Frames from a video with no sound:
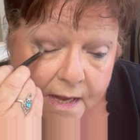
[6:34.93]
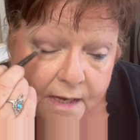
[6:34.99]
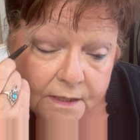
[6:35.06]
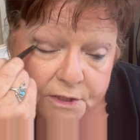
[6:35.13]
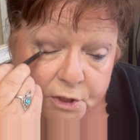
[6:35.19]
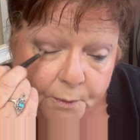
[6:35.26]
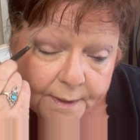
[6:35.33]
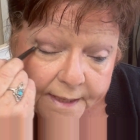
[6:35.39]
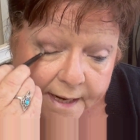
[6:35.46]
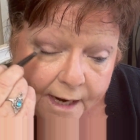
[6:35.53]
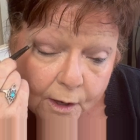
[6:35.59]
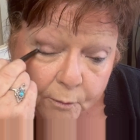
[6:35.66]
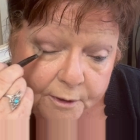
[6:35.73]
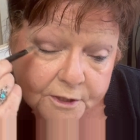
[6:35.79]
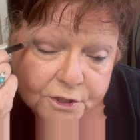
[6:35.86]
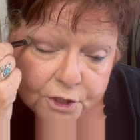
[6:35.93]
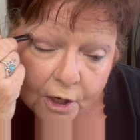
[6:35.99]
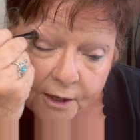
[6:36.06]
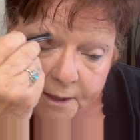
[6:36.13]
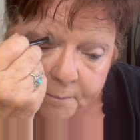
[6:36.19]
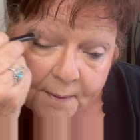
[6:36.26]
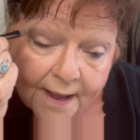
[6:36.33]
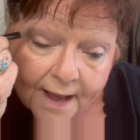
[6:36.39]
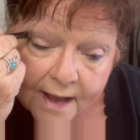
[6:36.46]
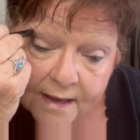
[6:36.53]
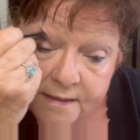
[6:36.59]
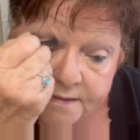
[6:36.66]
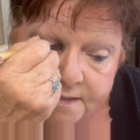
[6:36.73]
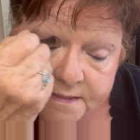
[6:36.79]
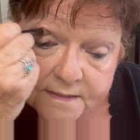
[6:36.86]
So anyhow, when Johnny
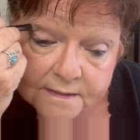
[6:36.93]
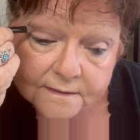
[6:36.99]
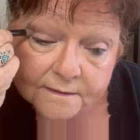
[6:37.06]
passed,